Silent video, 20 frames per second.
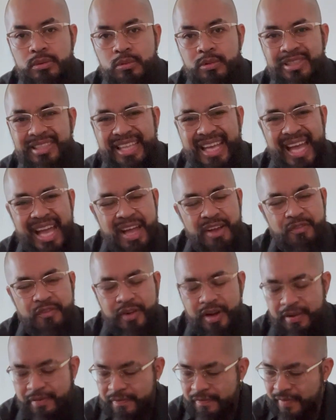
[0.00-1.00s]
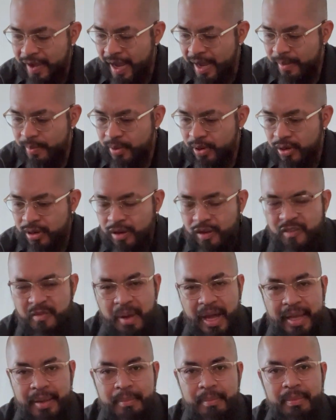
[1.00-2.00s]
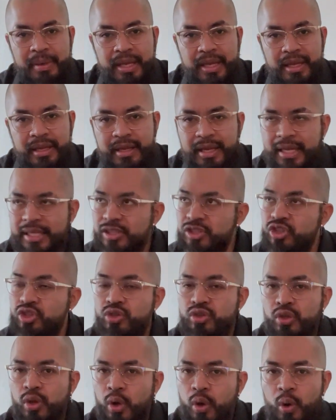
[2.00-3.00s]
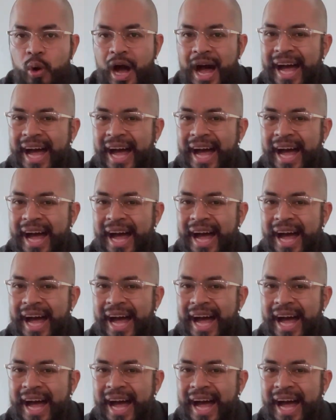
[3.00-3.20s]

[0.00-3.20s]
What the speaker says: With every fiber of my being and soul,